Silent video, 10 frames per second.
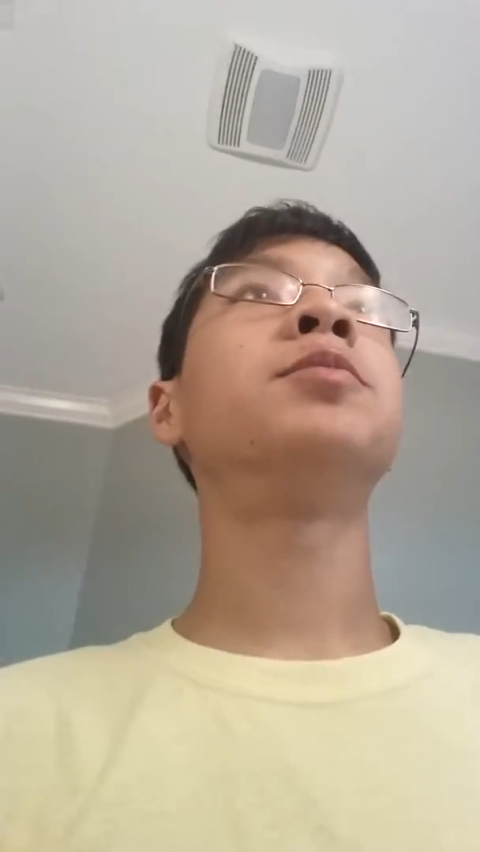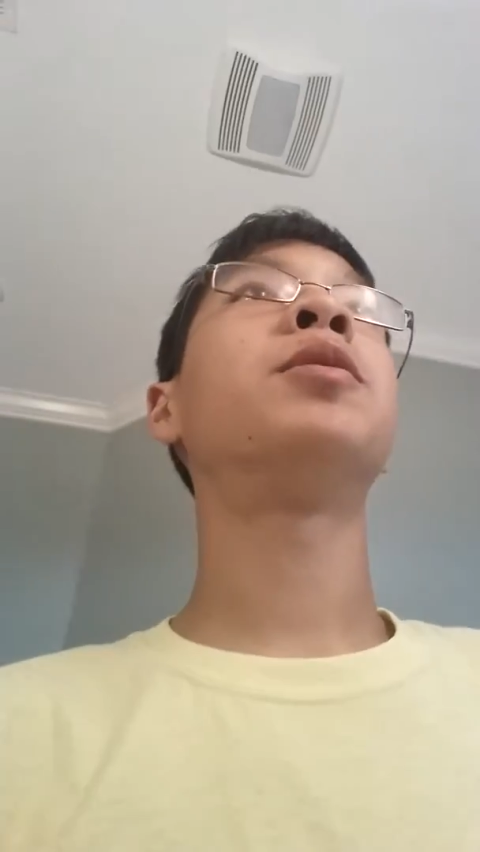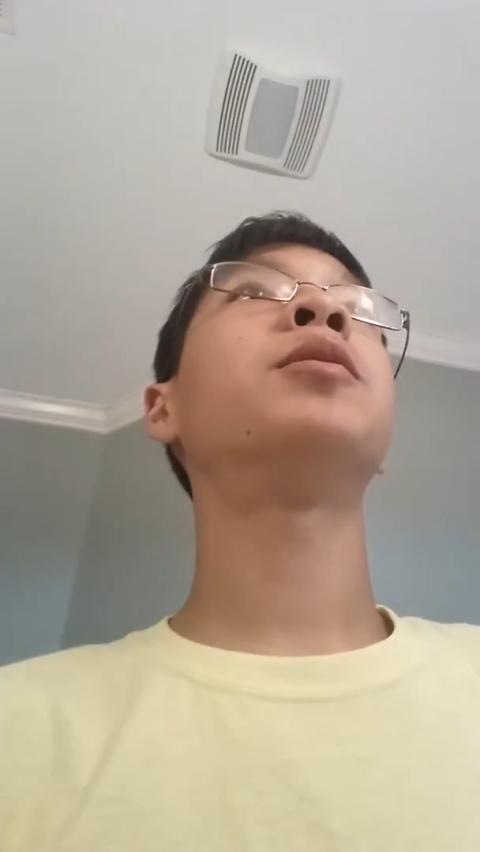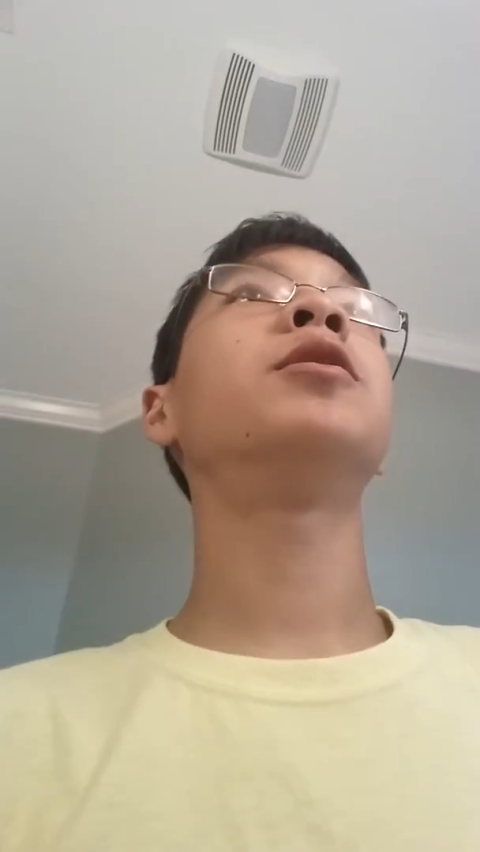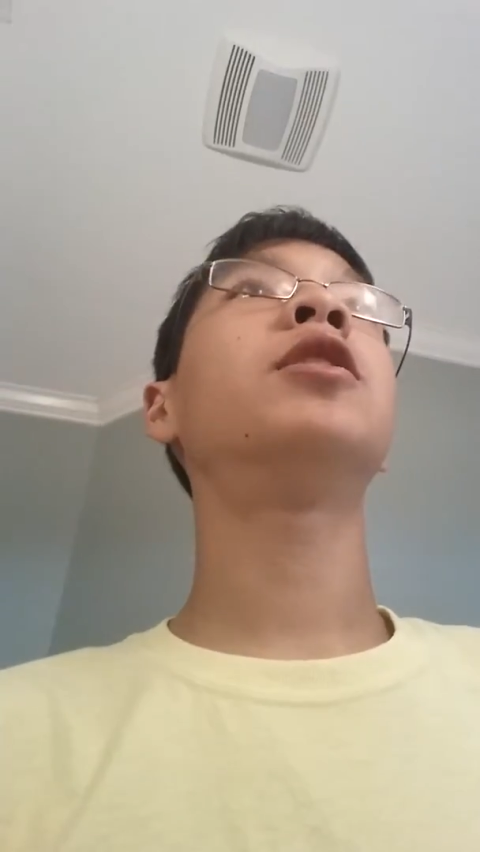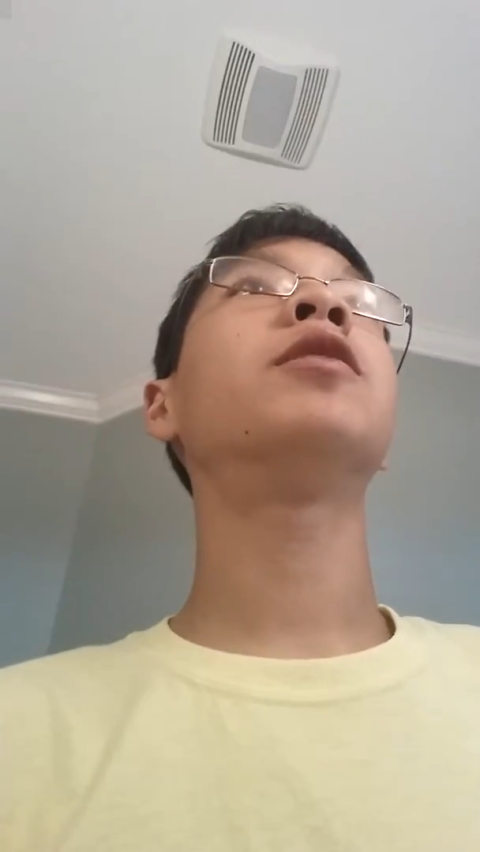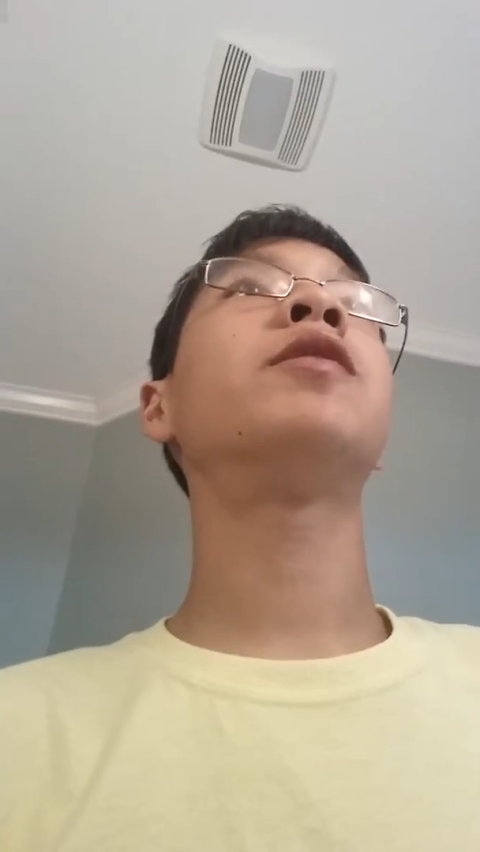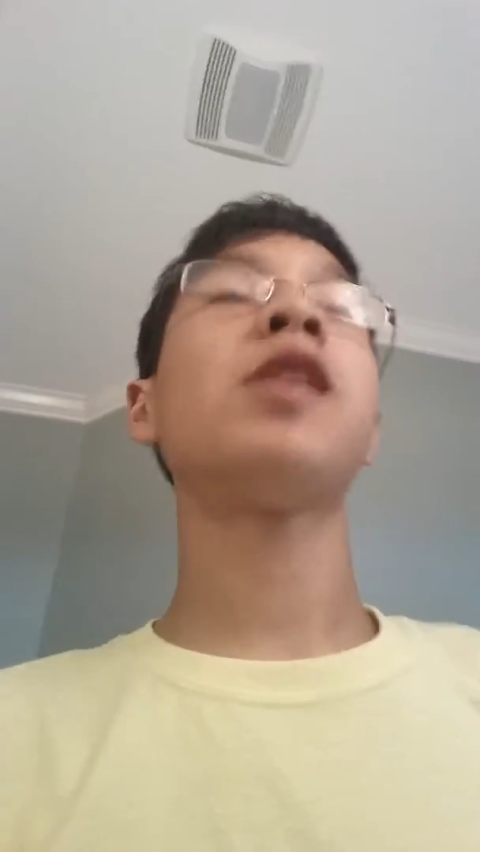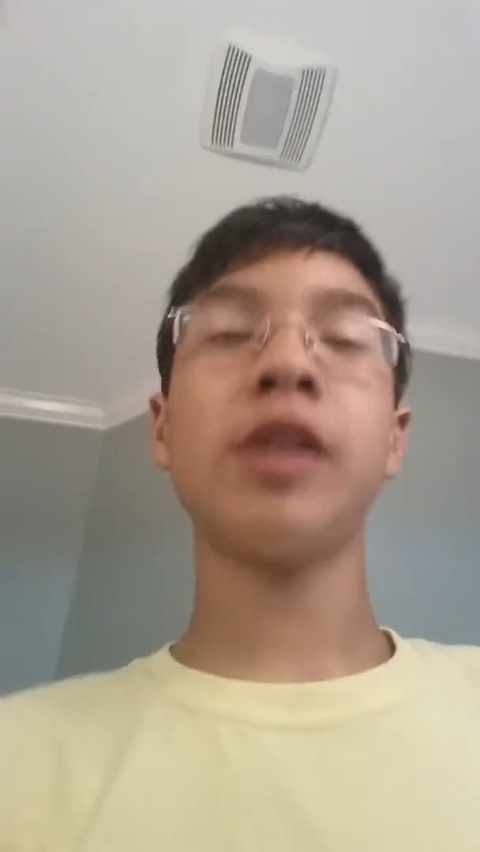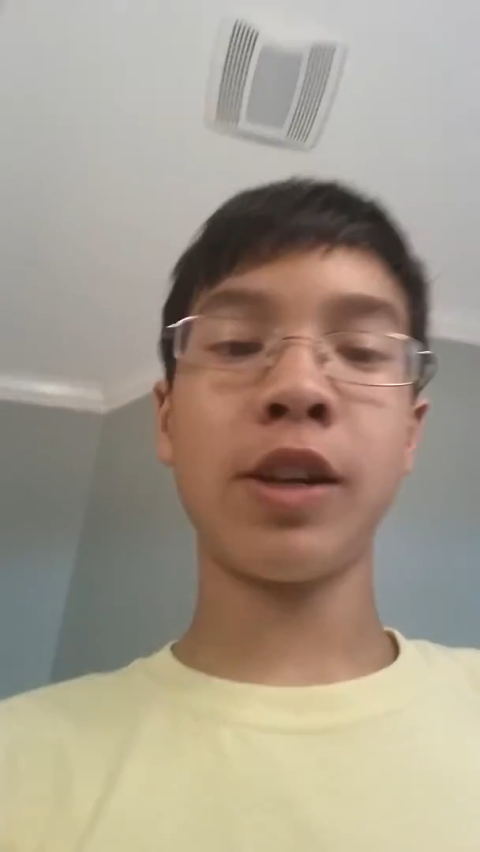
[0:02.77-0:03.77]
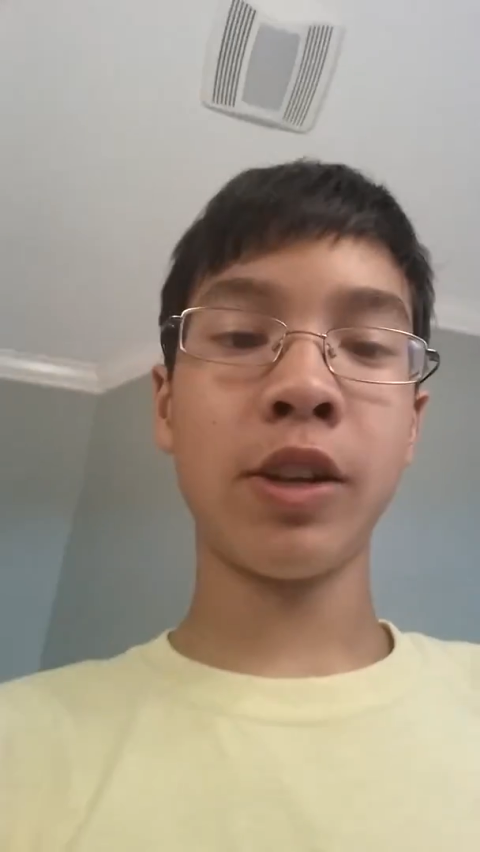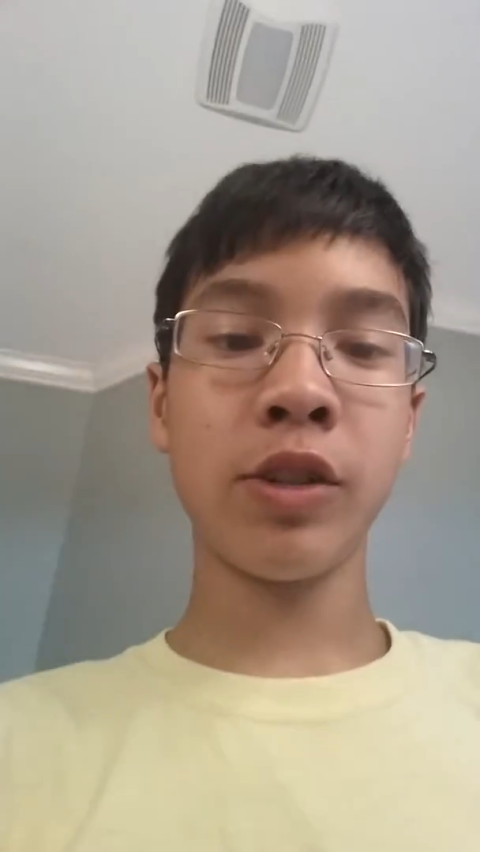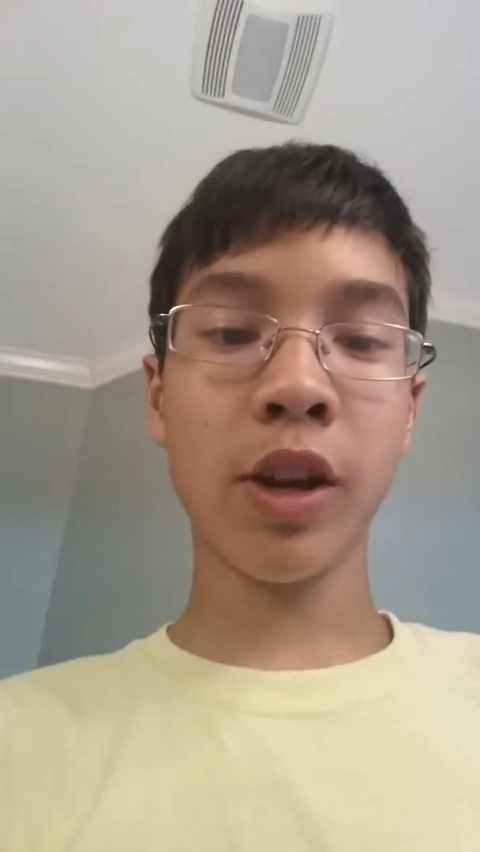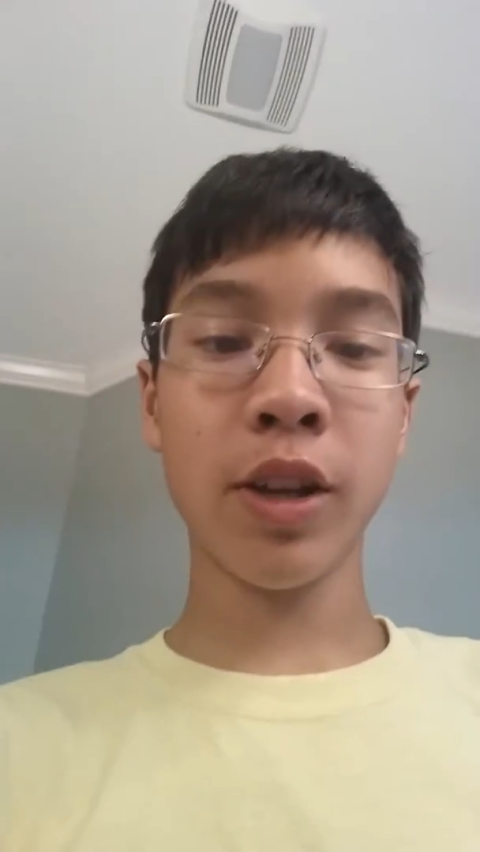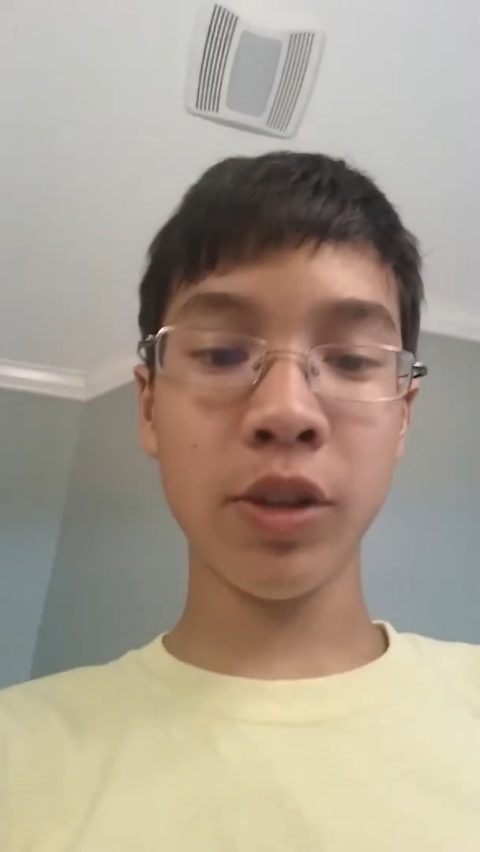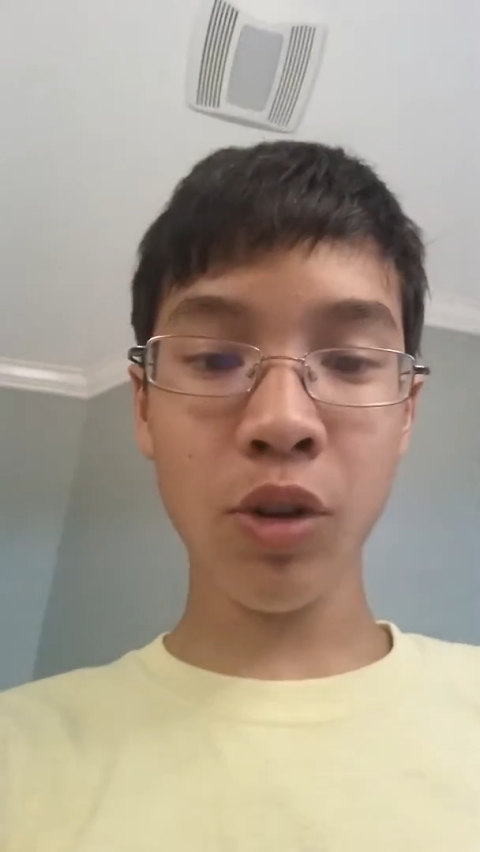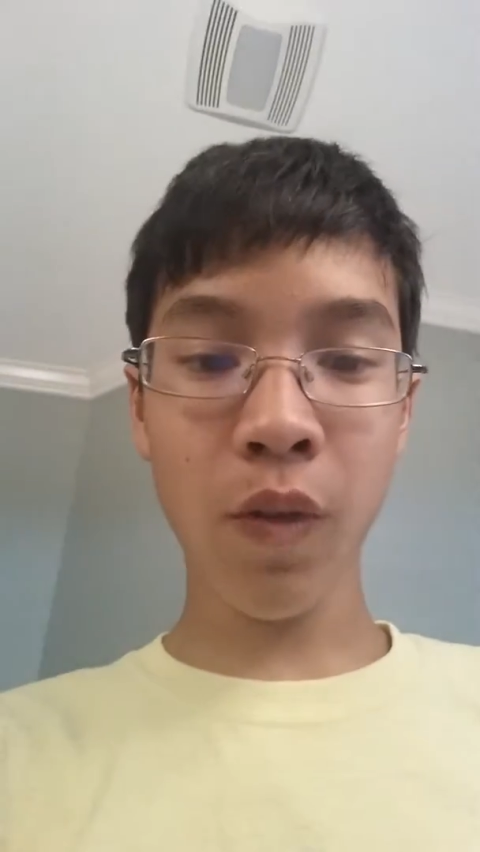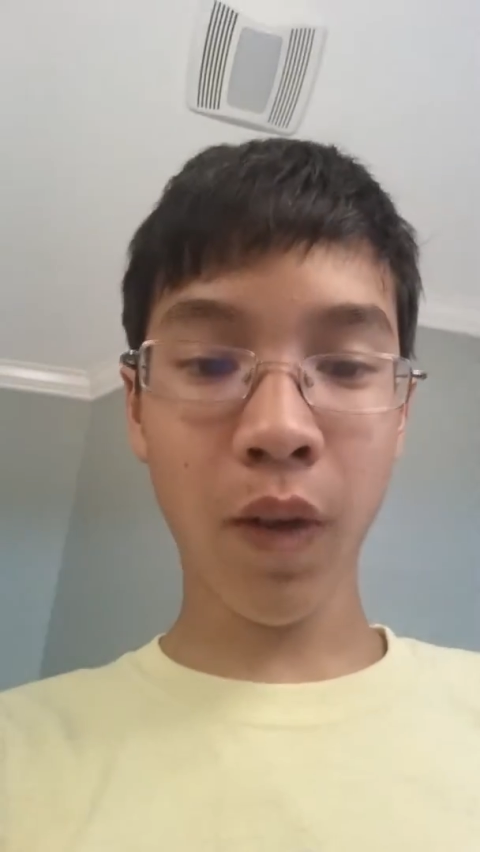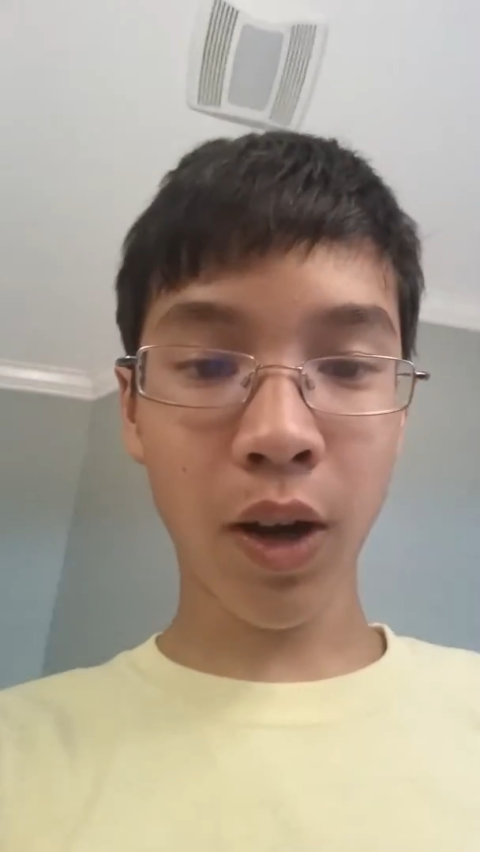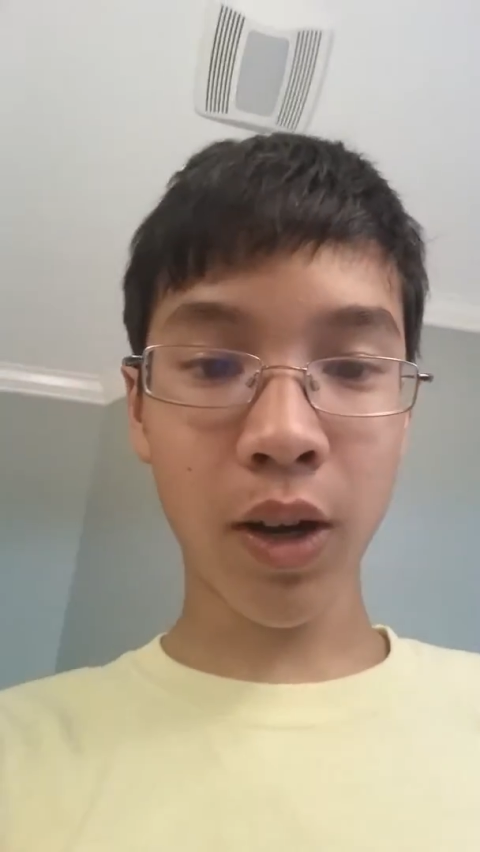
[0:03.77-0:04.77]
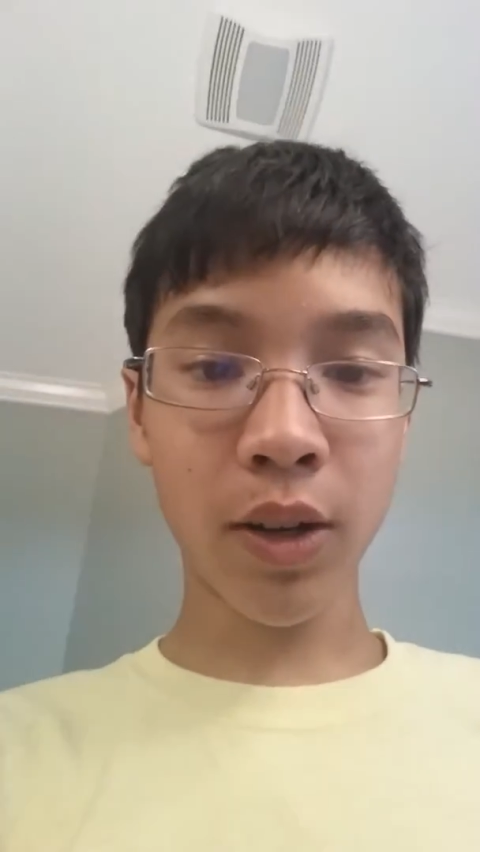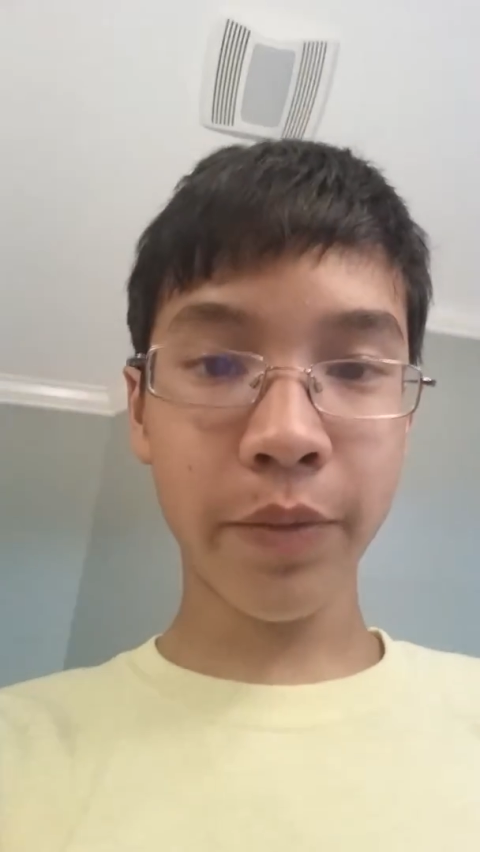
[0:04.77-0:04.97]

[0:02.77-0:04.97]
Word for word: polar valid Nuzlocke is over,